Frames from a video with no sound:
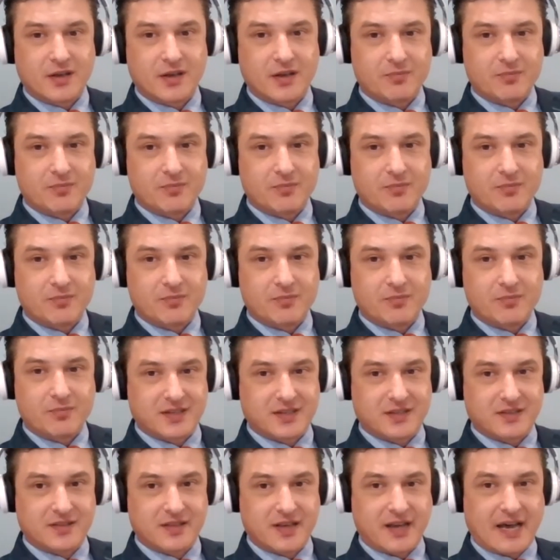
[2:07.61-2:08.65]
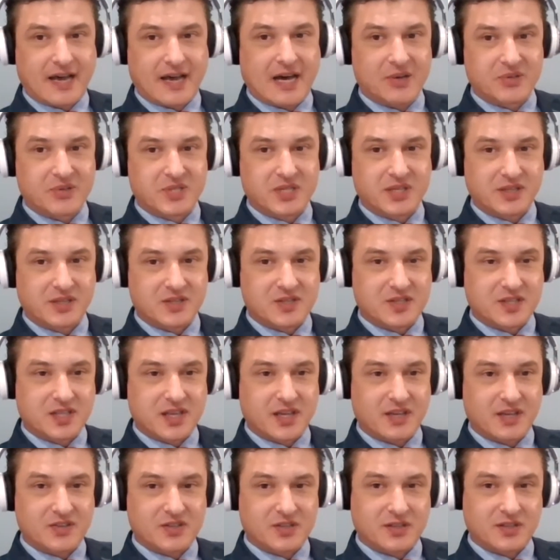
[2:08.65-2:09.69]
blocks of flats and the housing
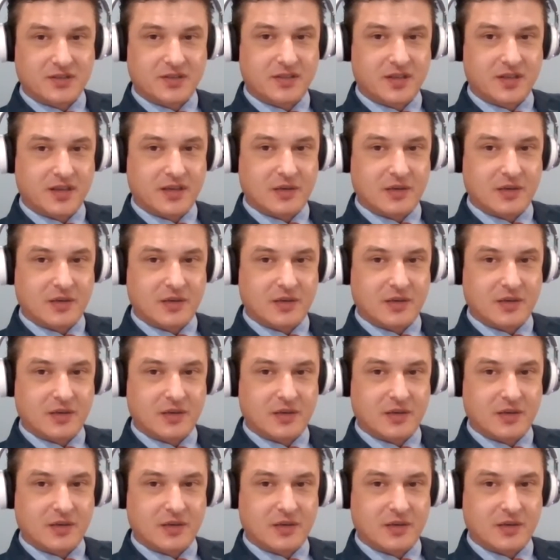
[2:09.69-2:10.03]
estates that